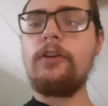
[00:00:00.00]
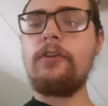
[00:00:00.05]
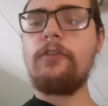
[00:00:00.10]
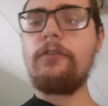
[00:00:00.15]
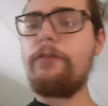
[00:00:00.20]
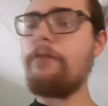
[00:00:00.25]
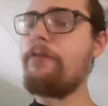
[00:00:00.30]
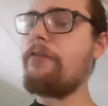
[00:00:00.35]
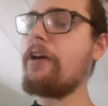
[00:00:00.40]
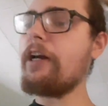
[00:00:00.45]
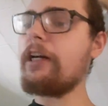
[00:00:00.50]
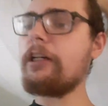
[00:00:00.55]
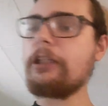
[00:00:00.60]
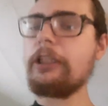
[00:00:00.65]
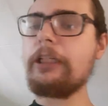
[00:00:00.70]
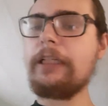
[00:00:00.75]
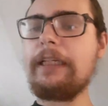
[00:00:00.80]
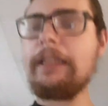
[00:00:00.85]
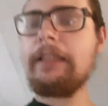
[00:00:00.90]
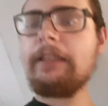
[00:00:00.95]

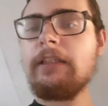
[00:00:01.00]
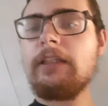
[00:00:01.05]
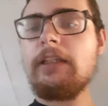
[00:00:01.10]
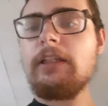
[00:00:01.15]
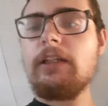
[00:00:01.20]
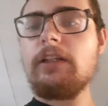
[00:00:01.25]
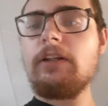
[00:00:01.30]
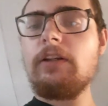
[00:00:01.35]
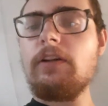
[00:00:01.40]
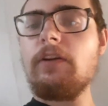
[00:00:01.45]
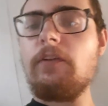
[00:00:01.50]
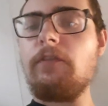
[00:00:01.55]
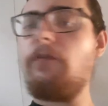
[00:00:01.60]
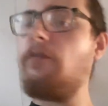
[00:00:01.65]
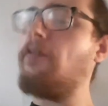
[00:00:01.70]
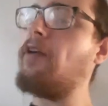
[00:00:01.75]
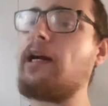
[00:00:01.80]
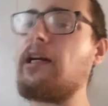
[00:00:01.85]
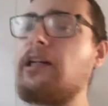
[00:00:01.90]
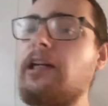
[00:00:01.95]
very,
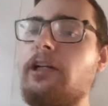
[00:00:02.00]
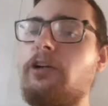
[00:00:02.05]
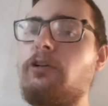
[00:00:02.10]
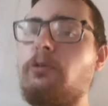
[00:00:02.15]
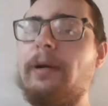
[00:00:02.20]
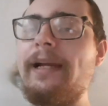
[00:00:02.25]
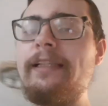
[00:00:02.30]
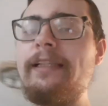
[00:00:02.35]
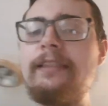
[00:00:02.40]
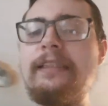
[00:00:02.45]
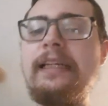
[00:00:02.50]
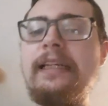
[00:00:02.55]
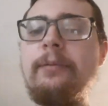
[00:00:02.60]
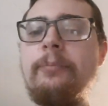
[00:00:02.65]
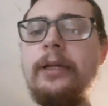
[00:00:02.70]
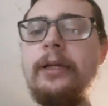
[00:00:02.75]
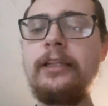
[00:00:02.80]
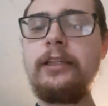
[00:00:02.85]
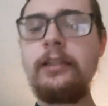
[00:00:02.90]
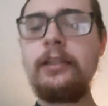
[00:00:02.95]
very great
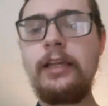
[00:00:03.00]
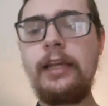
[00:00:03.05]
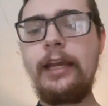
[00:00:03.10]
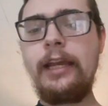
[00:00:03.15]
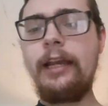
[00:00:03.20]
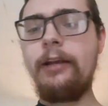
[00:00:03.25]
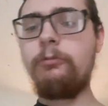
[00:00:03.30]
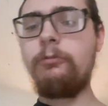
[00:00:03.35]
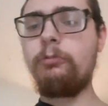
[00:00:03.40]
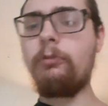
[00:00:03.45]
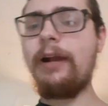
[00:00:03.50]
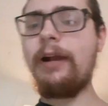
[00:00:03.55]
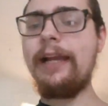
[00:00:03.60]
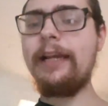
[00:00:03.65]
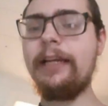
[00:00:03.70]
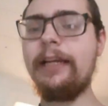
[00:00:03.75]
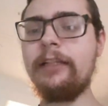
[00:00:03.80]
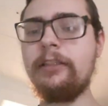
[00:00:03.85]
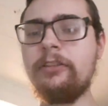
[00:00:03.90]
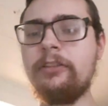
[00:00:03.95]
demon in
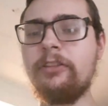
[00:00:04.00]
Regan.